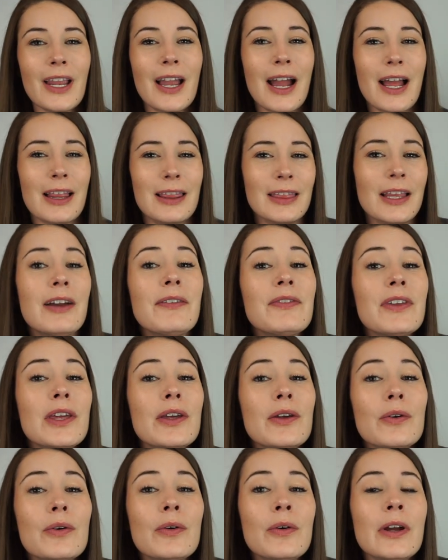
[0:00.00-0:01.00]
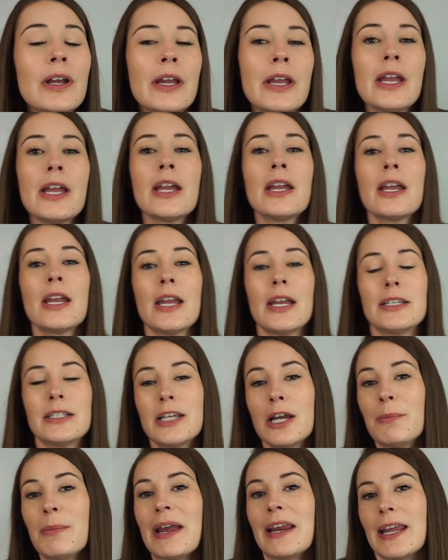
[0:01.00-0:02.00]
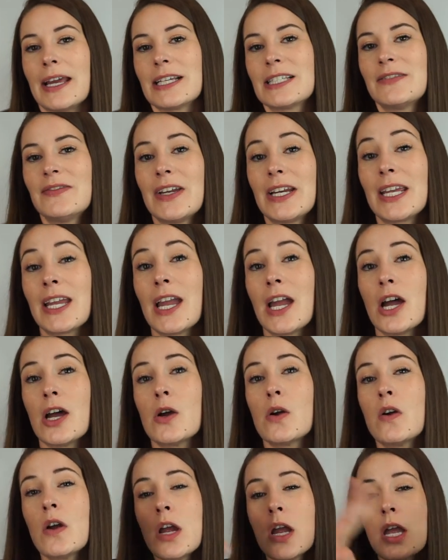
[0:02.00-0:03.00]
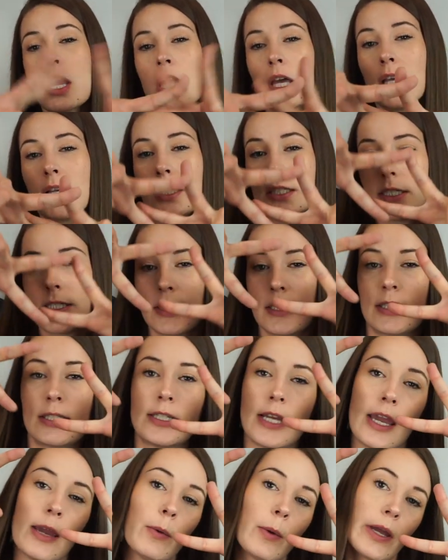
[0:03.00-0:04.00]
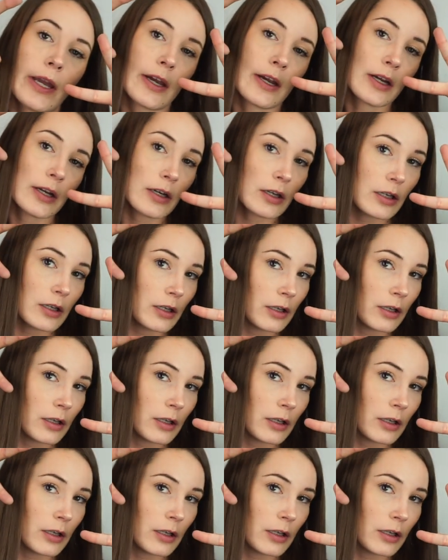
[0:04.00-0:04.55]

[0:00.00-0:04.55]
I love you. Until my next video, stay weird.